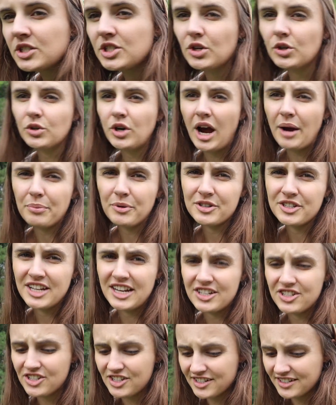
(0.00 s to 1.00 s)
So crop
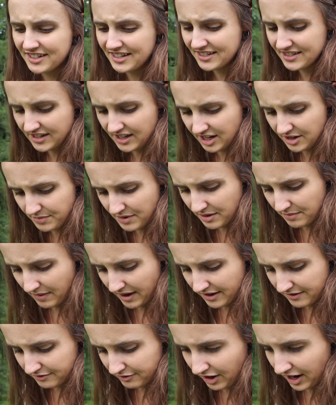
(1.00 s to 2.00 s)
rotation is gonna be
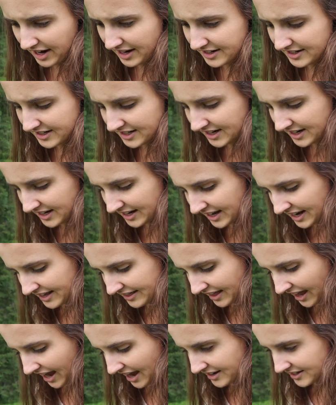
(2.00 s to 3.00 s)
my friend
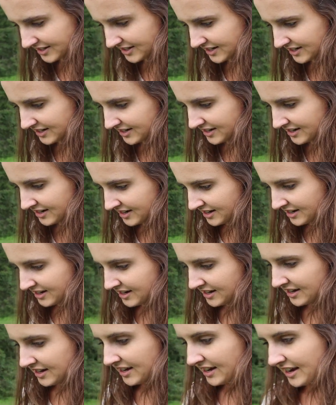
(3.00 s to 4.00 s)
in that,
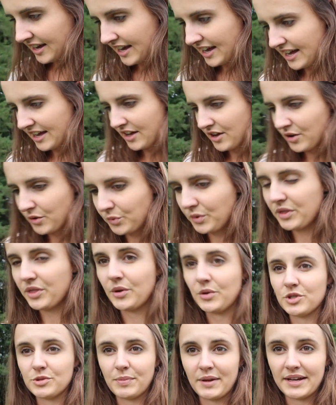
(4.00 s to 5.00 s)
with those